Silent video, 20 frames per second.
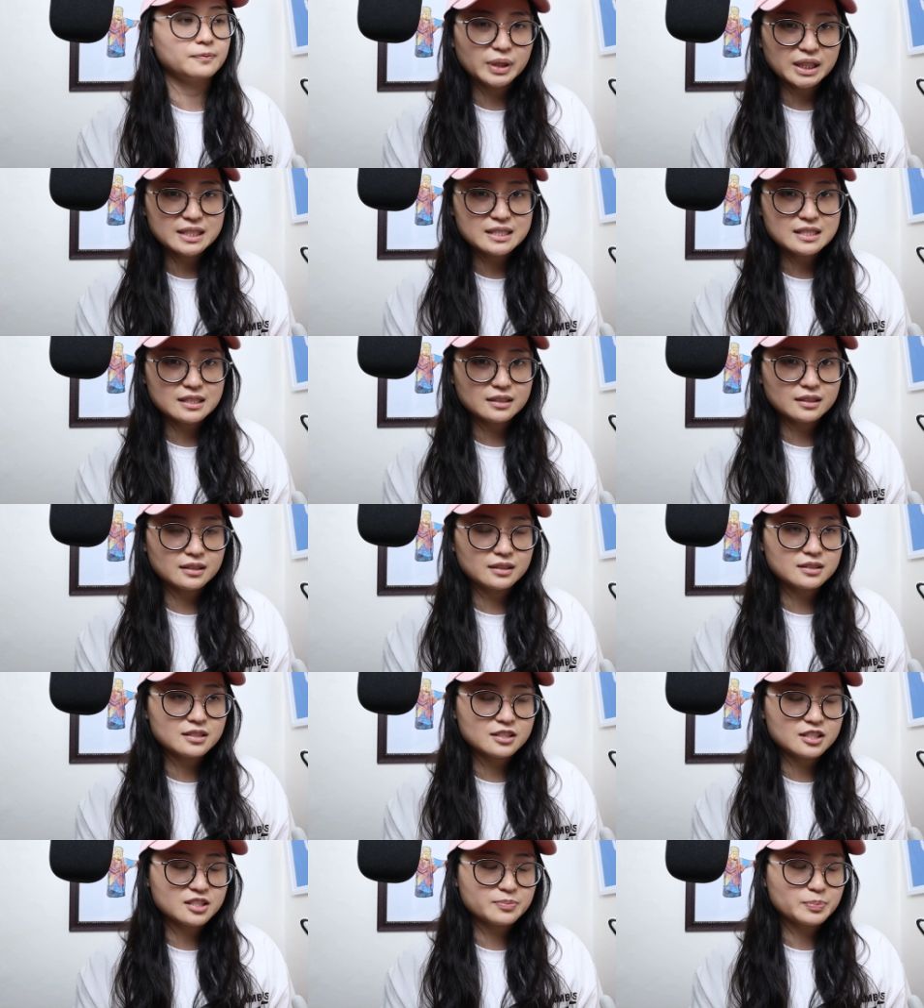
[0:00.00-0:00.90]
But
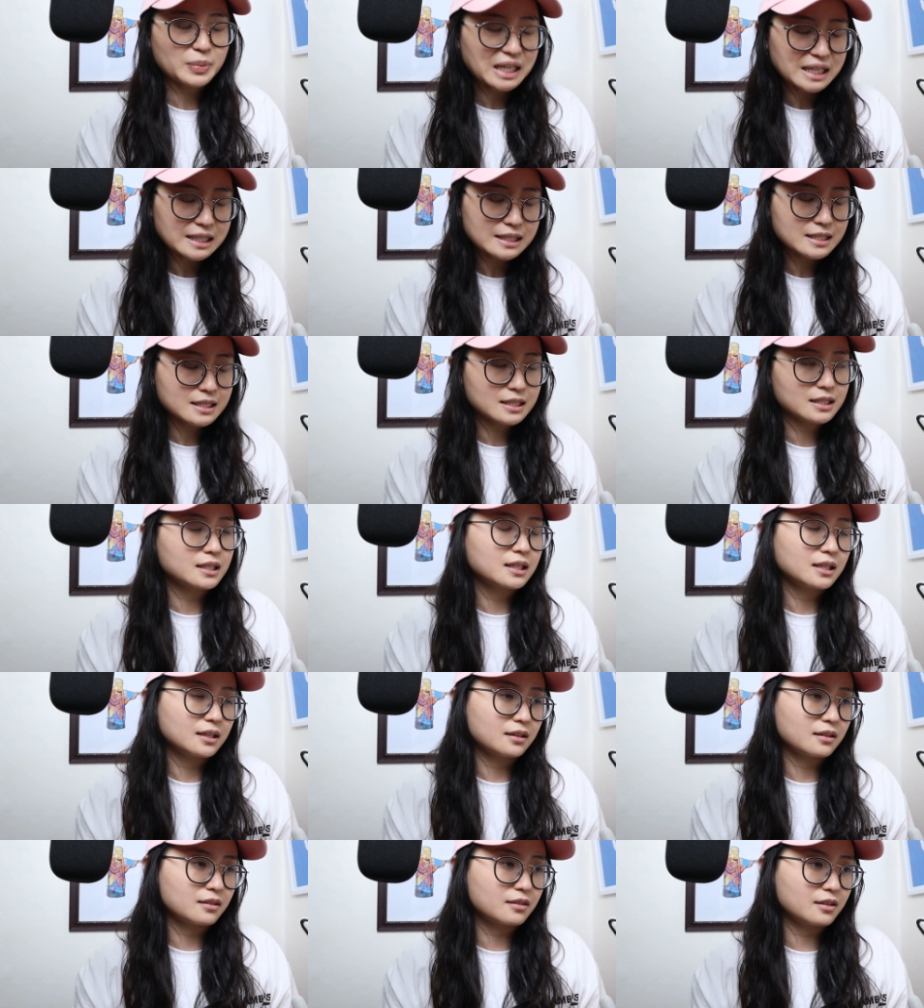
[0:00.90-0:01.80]
despite
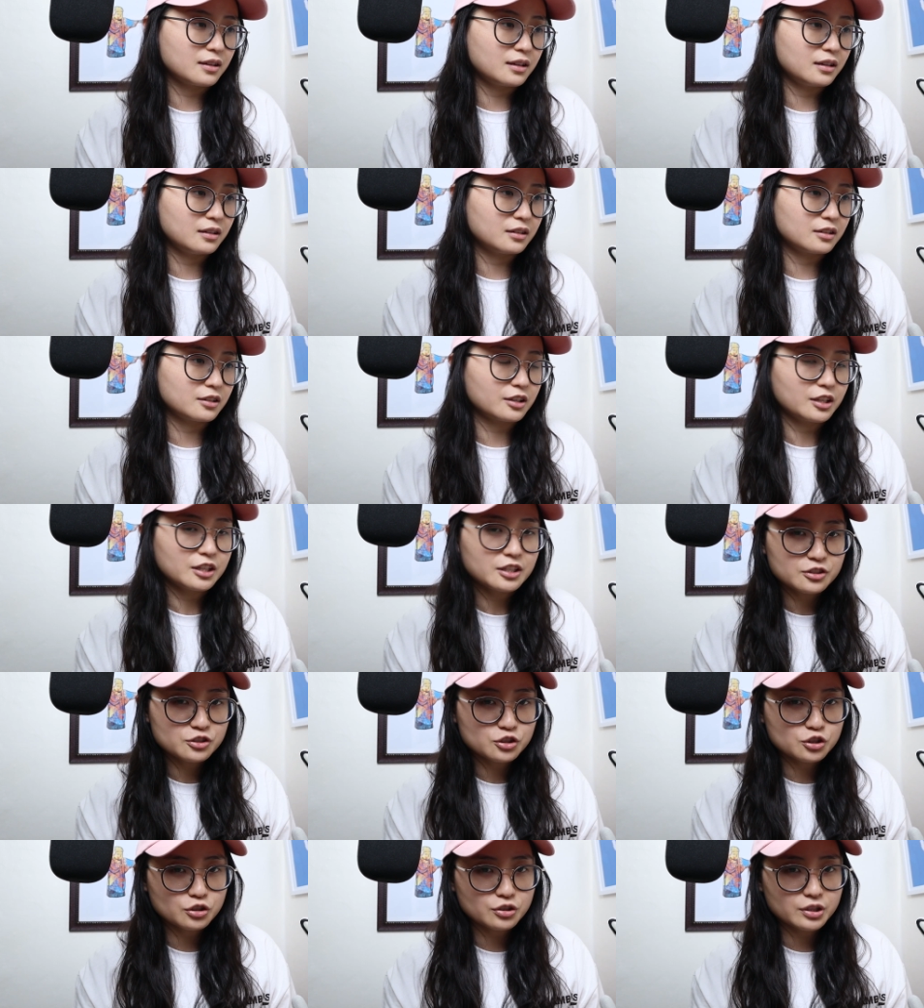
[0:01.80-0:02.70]
their
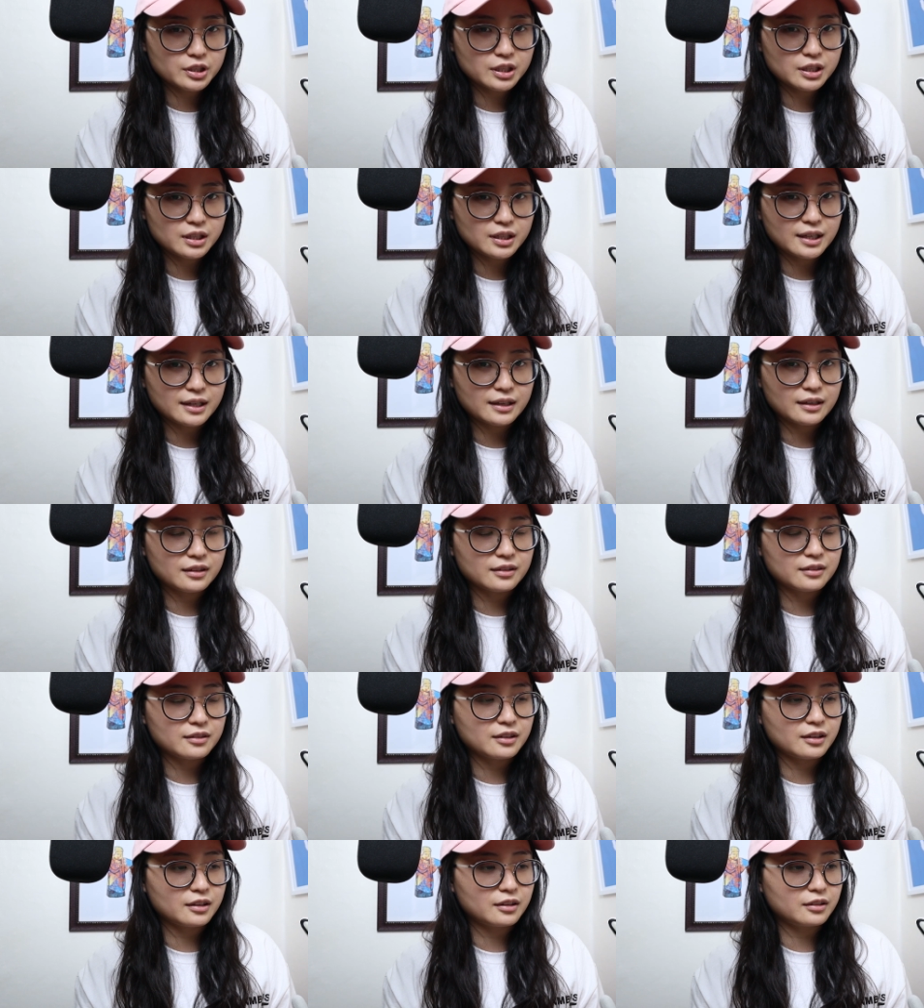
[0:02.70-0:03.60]
history
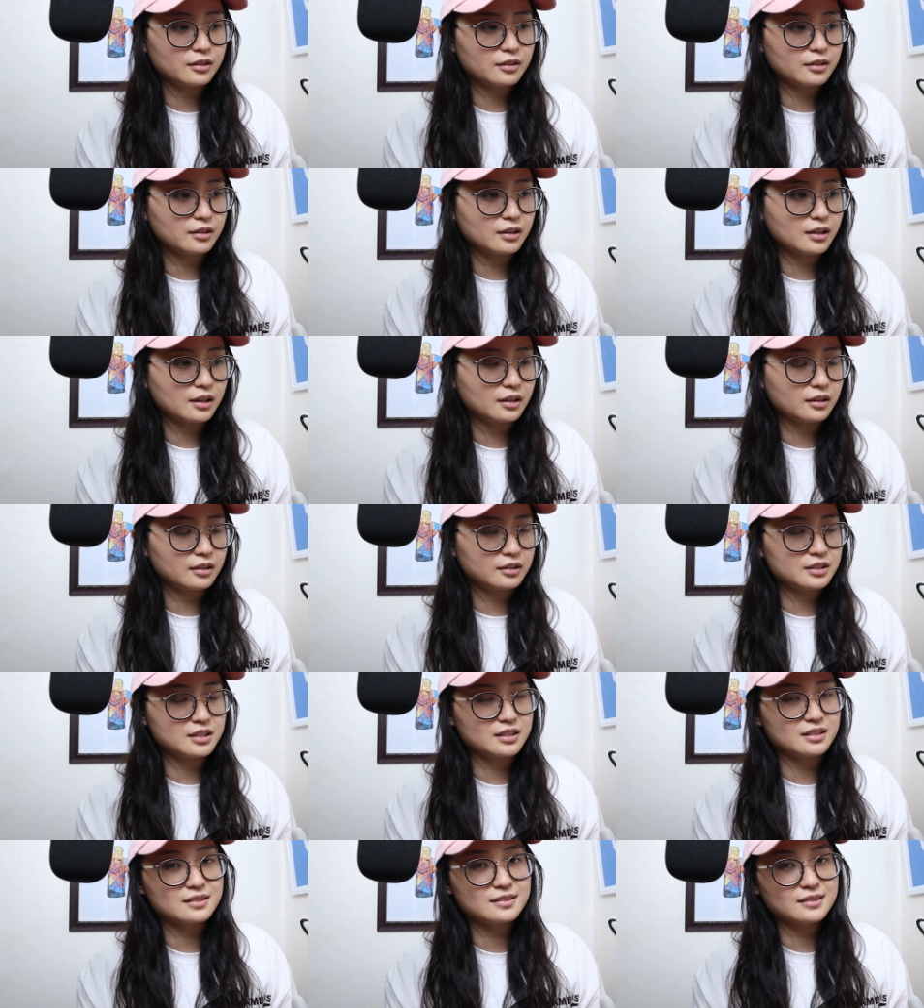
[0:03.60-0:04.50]
and their
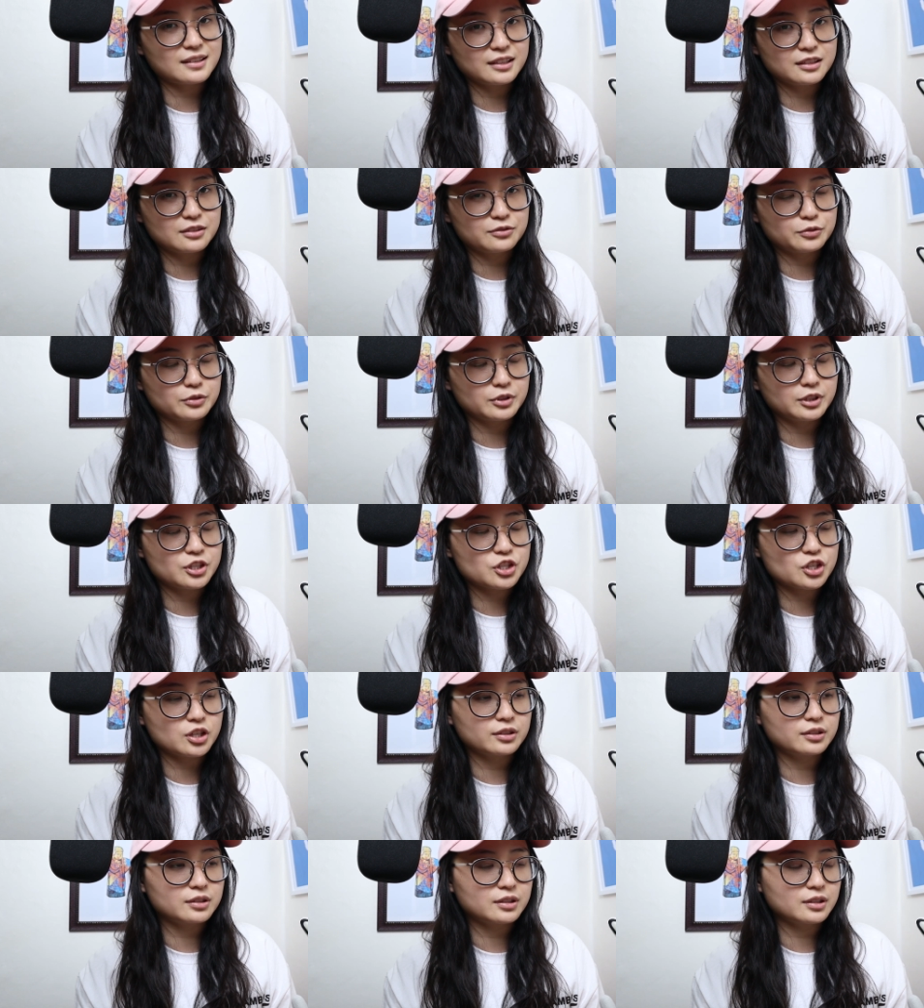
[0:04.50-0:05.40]
dislike for
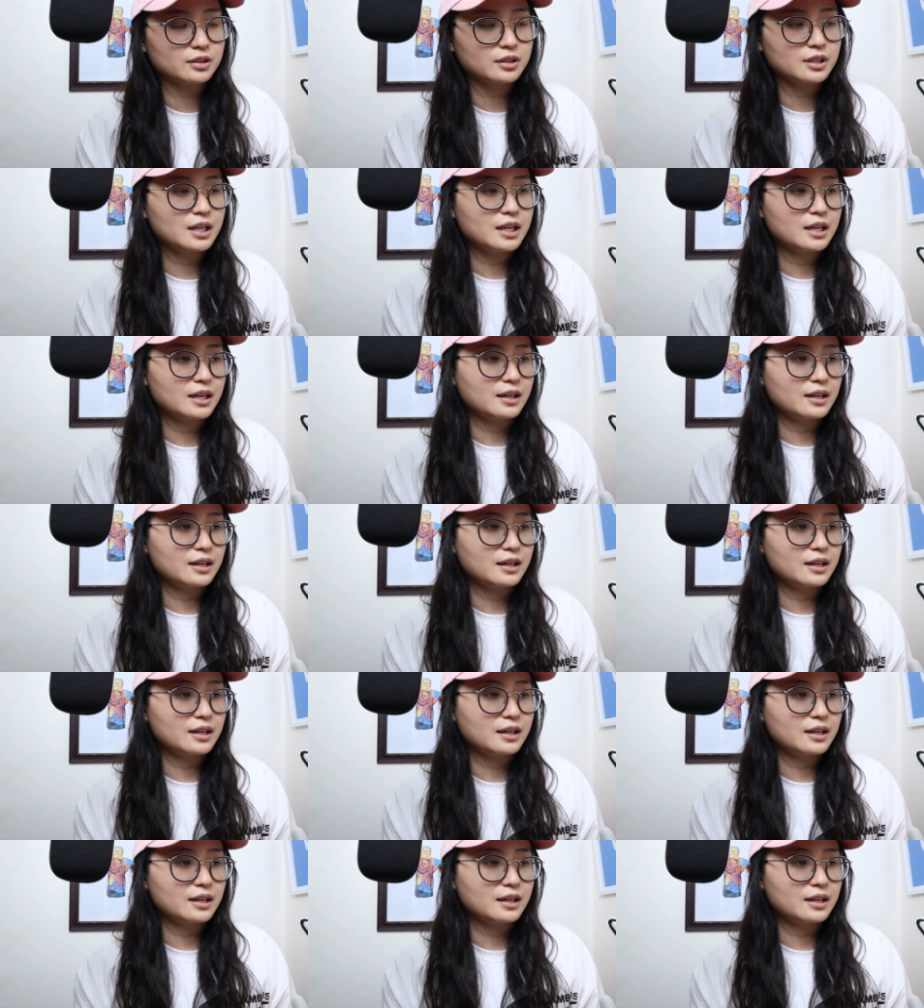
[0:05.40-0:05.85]
each other,